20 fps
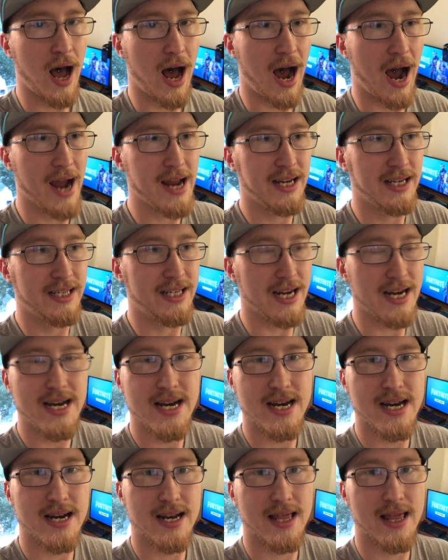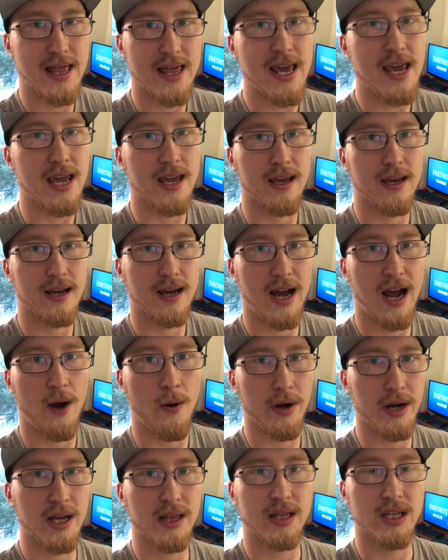I didn't think I
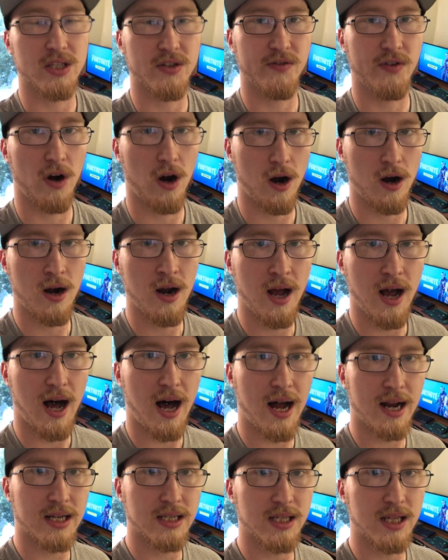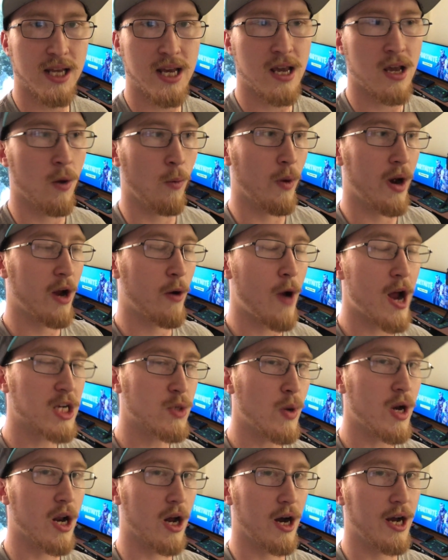would get this far. Honestly, when I
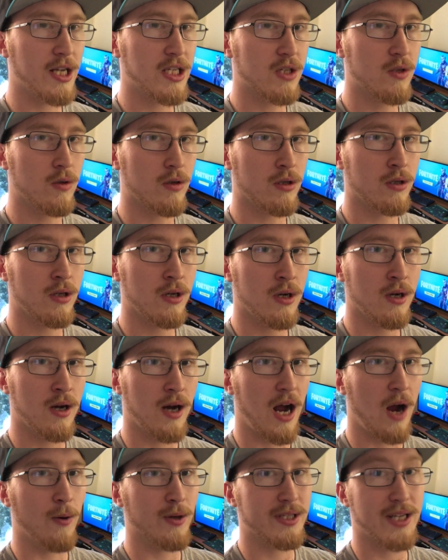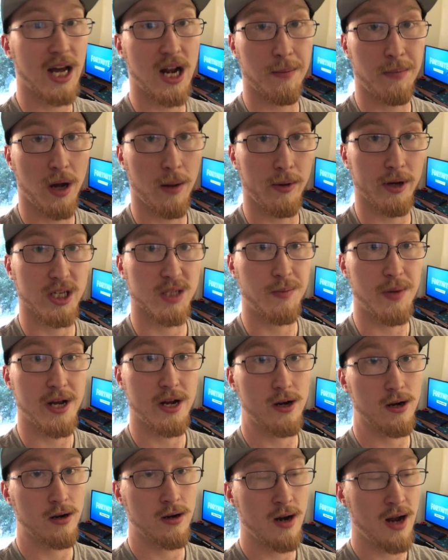graduated high school, I was not a public
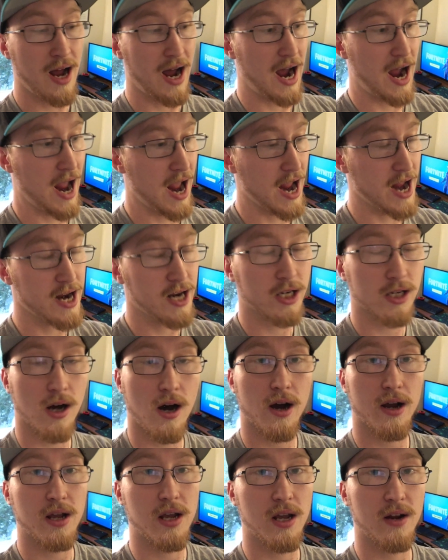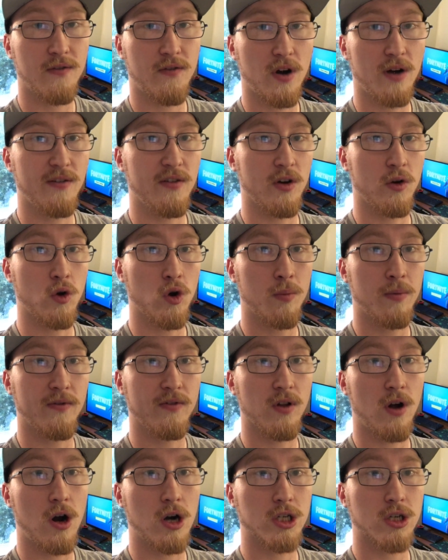speaker. I hated talking in front of a group of
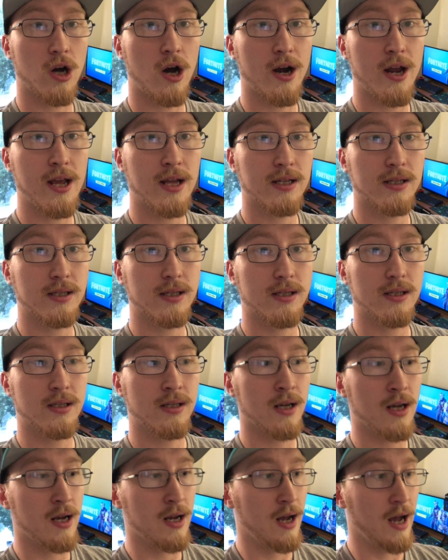large audiences.